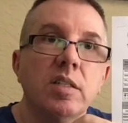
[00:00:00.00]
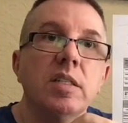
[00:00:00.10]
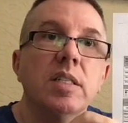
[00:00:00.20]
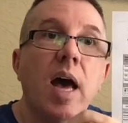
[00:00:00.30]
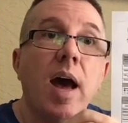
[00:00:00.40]

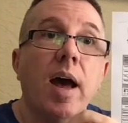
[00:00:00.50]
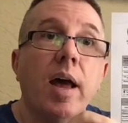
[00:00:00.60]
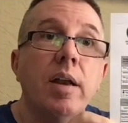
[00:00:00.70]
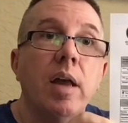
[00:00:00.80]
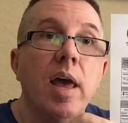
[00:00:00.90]
he's
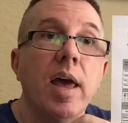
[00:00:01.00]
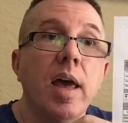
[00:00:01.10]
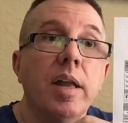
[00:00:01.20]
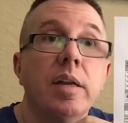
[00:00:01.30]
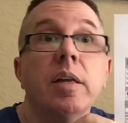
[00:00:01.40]
had,
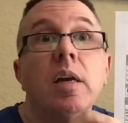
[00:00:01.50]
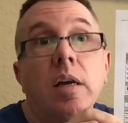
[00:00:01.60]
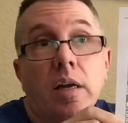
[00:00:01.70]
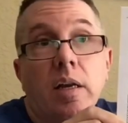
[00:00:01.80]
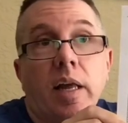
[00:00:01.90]
and
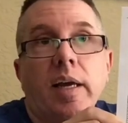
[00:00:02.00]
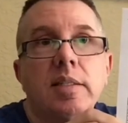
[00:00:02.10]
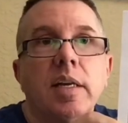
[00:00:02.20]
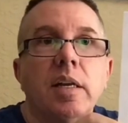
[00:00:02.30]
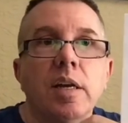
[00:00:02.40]
like I
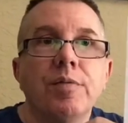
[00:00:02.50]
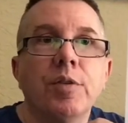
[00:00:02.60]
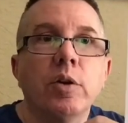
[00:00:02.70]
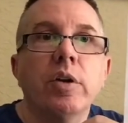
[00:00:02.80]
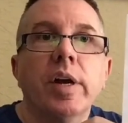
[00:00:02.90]
said, if there
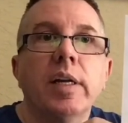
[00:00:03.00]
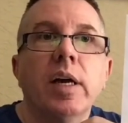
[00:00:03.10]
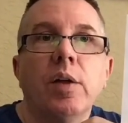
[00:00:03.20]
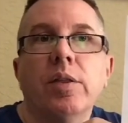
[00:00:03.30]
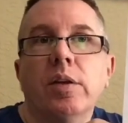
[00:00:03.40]
are any
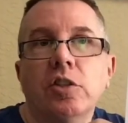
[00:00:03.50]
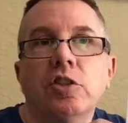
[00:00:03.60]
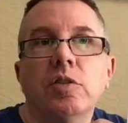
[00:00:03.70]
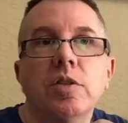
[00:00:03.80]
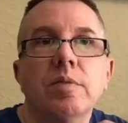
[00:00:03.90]
health
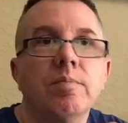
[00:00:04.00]
issues.